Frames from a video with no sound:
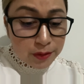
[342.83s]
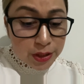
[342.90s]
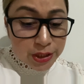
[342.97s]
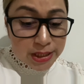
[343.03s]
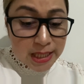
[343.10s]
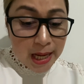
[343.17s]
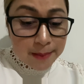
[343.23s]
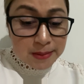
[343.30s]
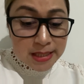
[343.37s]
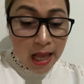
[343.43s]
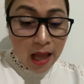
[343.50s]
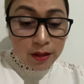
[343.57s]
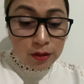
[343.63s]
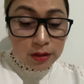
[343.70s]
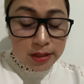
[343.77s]
times,
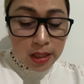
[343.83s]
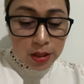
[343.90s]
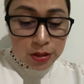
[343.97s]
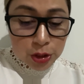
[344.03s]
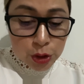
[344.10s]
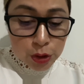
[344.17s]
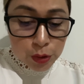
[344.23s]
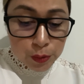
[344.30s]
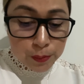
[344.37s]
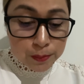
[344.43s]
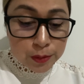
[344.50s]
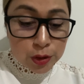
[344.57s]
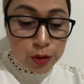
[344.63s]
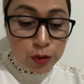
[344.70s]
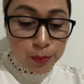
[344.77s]
adult
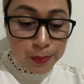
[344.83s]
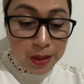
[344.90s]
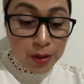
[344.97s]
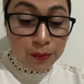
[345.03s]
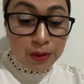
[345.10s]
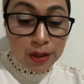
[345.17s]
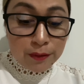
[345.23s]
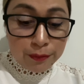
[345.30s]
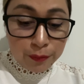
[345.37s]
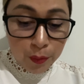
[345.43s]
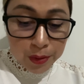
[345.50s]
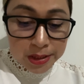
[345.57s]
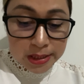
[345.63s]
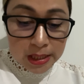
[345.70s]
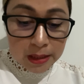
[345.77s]
assumes to be
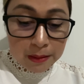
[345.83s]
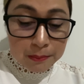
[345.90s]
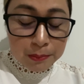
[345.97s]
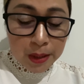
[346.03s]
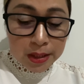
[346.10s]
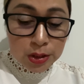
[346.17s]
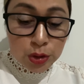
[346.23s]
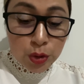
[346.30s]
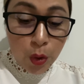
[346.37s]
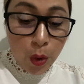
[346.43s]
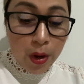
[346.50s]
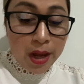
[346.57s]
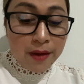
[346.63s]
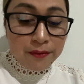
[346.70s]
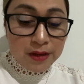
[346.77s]
reinforcing, but
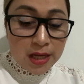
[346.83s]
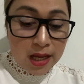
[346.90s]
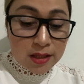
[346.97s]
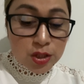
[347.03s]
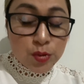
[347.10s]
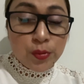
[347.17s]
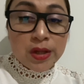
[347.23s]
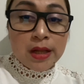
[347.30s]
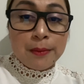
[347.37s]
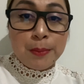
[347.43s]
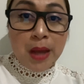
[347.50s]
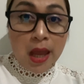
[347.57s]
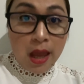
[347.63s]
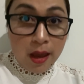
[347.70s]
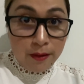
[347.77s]
no evidence with the
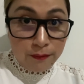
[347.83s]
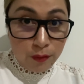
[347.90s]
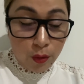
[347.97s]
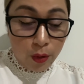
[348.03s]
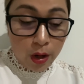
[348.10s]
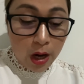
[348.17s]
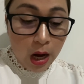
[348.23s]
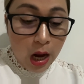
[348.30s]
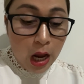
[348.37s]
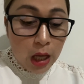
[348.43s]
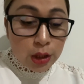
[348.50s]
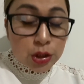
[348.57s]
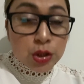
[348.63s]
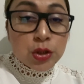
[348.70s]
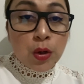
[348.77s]
behavior.
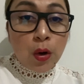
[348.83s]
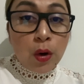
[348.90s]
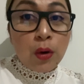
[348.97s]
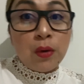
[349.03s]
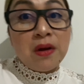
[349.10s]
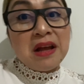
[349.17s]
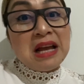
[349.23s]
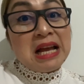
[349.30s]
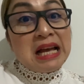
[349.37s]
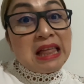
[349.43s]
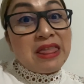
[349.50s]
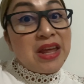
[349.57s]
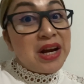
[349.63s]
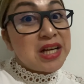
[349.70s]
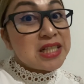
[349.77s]
So
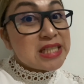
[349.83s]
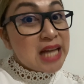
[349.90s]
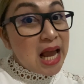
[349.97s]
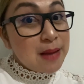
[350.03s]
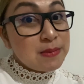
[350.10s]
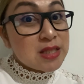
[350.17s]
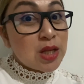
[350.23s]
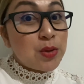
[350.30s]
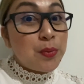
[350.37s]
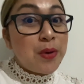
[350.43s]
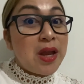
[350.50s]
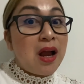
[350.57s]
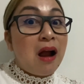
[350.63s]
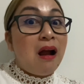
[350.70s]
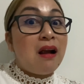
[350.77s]
there are times that
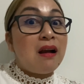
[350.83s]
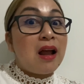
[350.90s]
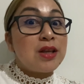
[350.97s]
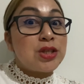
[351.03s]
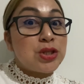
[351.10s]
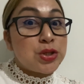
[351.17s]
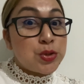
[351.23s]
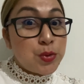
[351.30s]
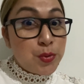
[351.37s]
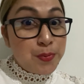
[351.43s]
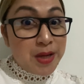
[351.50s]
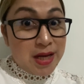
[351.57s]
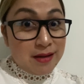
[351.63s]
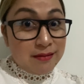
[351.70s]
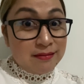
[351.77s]
we are
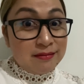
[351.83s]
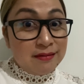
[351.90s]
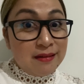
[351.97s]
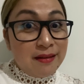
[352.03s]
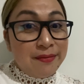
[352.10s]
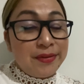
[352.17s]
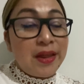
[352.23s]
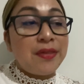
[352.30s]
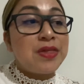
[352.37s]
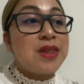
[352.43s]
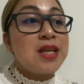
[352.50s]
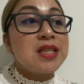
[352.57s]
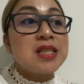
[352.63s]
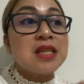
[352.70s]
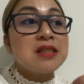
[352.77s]
assuming that
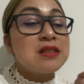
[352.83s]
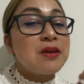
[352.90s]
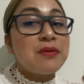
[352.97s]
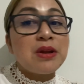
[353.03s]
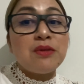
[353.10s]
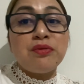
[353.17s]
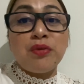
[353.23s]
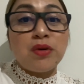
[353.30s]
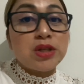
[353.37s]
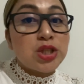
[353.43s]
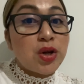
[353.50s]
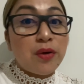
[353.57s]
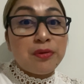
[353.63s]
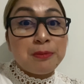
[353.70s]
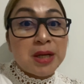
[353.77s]
this is the
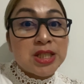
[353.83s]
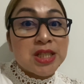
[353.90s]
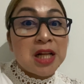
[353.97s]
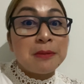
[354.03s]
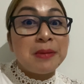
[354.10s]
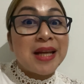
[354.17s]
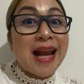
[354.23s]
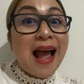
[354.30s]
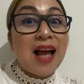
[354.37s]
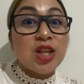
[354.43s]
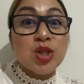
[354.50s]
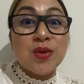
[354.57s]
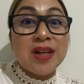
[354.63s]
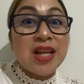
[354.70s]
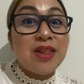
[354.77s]
reinforcer of my child, but
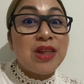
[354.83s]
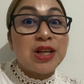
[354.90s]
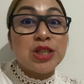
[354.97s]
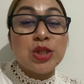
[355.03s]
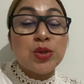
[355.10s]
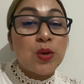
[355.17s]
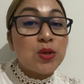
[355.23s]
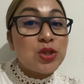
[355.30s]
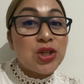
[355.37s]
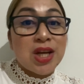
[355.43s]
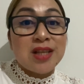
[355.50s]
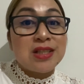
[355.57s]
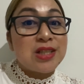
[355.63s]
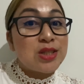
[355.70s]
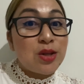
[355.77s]
actually there's no
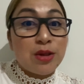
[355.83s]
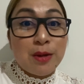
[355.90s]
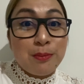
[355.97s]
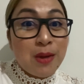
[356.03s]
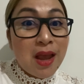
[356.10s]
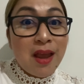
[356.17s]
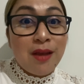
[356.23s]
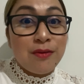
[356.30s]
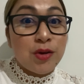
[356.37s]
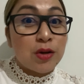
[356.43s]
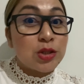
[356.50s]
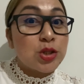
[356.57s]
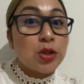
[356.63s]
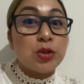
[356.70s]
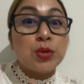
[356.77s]
changes in the
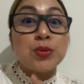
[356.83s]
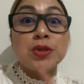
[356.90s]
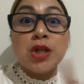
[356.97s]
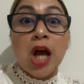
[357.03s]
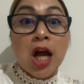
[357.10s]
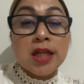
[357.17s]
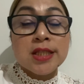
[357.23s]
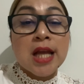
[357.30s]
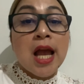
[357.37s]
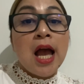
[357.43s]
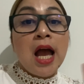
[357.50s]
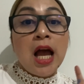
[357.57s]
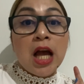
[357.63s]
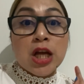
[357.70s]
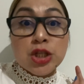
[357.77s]
behavior. So do not
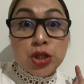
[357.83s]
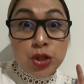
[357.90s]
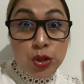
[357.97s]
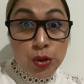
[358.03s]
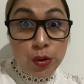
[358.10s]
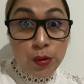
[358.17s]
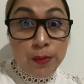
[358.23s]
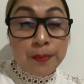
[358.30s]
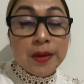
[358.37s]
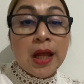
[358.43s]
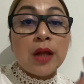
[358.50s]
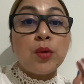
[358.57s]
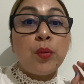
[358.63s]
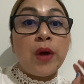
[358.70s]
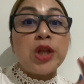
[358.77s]
assume
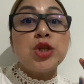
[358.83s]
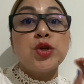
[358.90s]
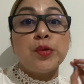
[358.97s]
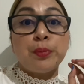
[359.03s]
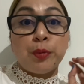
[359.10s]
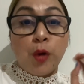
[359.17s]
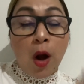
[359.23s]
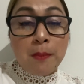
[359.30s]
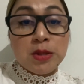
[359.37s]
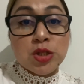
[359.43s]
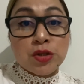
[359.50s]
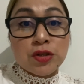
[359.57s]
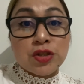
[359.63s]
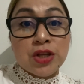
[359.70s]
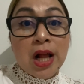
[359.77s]
that what you
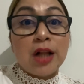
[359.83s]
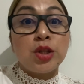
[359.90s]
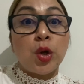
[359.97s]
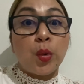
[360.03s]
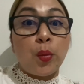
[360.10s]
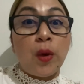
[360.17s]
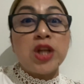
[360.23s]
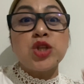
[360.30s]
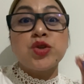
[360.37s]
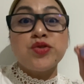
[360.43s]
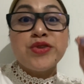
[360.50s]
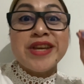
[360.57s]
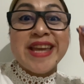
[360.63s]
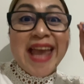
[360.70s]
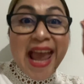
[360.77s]
promised your child or what you
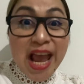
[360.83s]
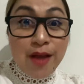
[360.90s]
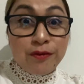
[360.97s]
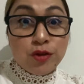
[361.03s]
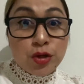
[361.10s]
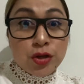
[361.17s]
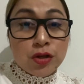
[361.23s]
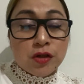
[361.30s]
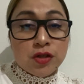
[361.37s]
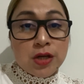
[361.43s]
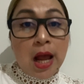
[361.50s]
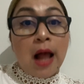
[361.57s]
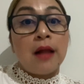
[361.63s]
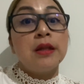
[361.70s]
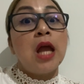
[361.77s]
gave to your
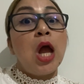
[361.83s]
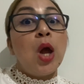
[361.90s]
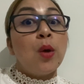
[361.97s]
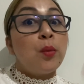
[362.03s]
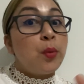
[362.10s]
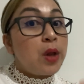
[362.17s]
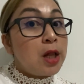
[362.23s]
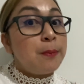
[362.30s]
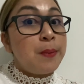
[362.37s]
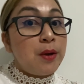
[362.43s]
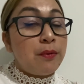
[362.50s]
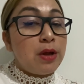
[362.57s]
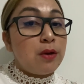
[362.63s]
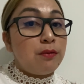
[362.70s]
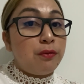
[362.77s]
child will be
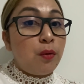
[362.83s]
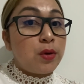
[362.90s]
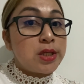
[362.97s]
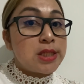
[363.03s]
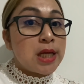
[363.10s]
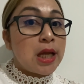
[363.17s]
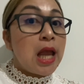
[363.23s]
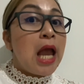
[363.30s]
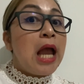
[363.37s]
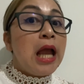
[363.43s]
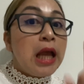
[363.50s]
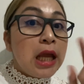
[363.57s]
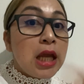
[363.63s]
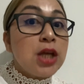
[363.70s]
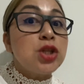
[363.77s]
reinforcing.
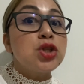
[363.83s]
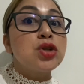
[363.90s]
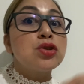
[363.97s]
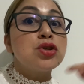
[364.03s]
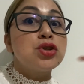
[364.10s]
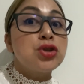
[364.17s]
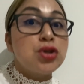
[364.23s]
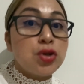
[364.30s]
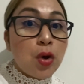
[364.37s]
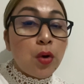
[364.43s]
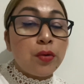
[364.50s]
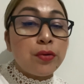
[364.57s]
It should show